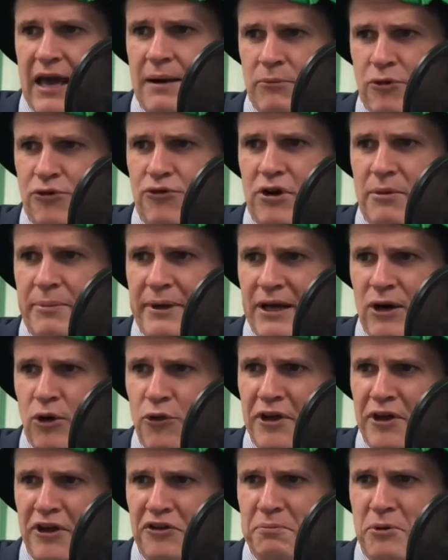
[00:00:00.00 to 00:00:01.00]
I'm not trying to be a
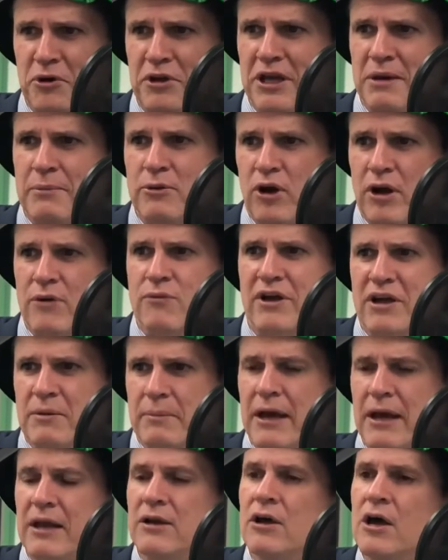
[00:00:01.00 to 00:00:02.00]
health expert here, but I'd
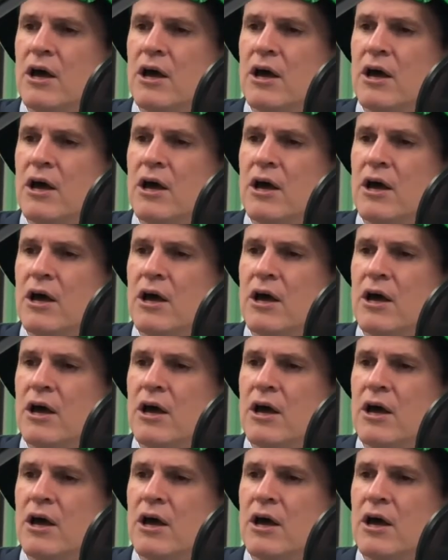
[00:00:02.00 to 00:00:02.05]
recommend